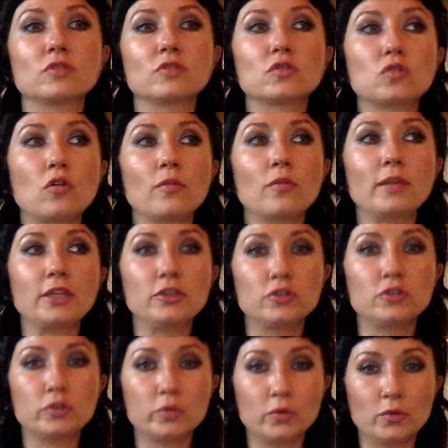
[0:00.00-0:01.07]
so many
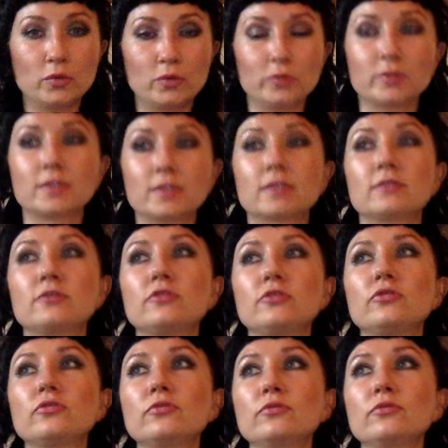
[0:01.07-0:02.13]
tools
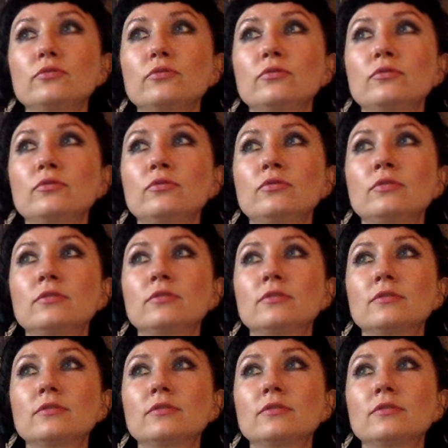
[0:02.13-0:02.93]
to